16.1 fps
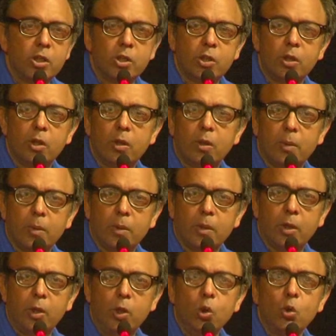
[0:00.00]
this
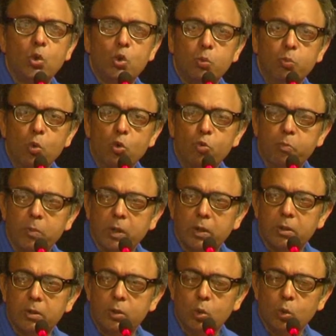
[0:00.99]
huge
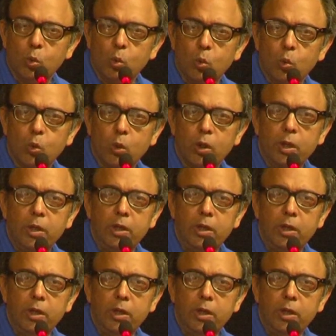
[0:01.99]
movement to